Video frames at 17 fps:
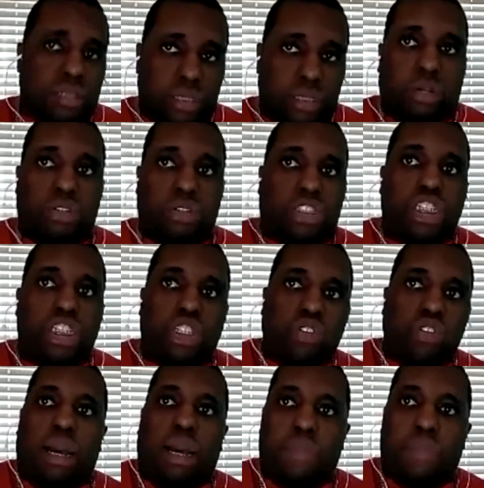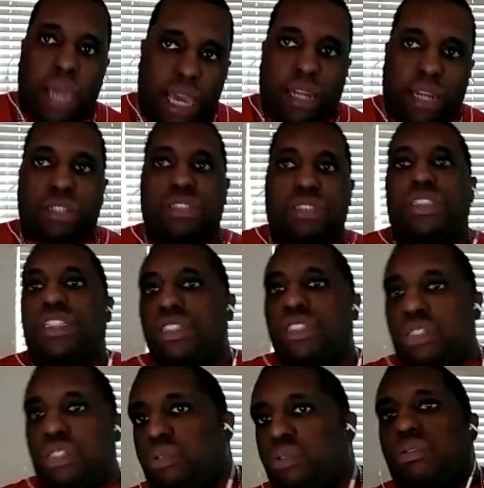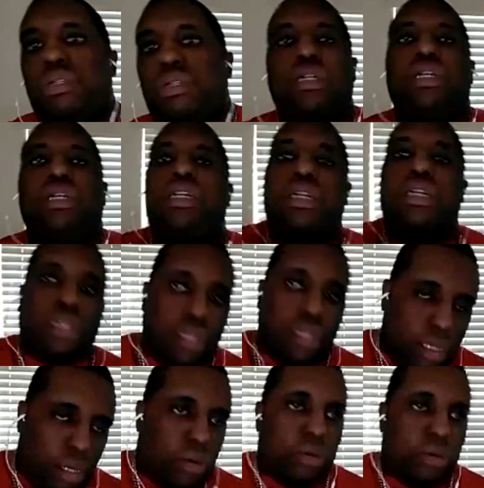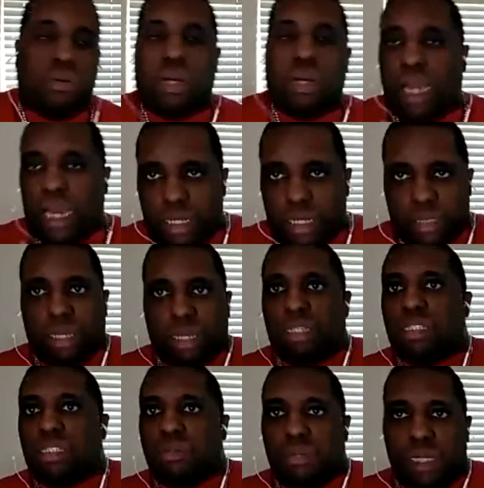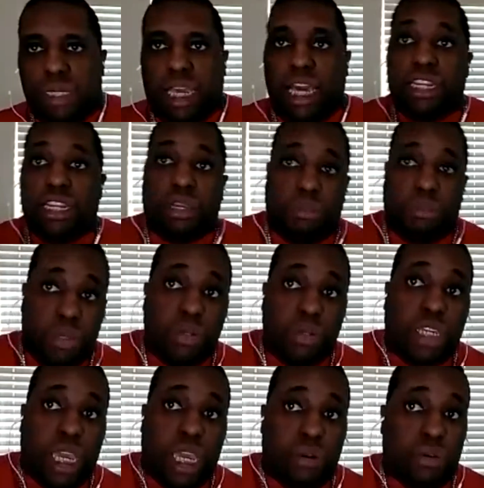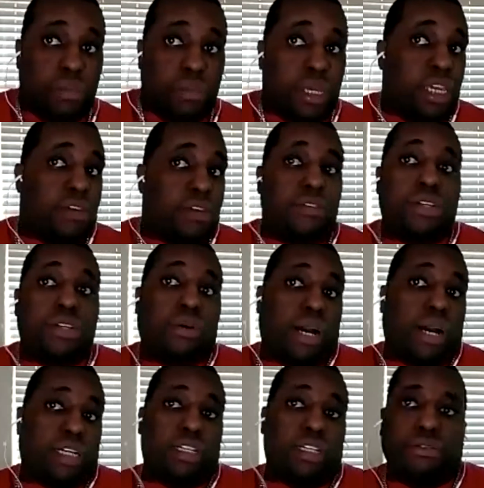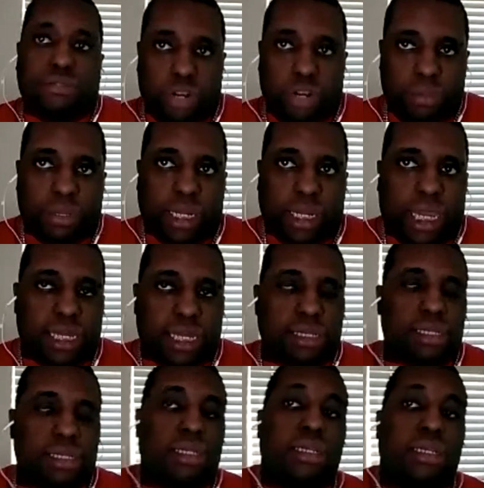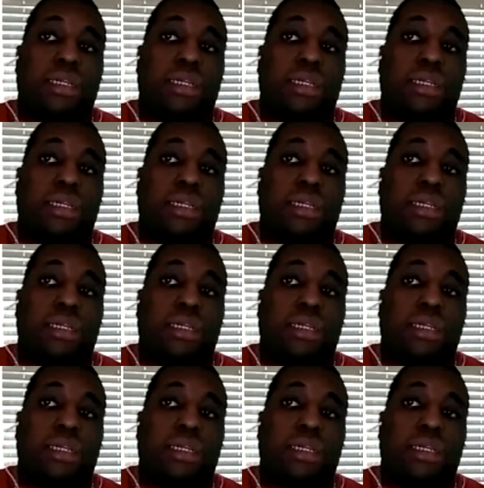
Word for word: So she knew my patterns. She knew, you know, how to talk to me, how to communicate with me, even though I couldn't verbalize.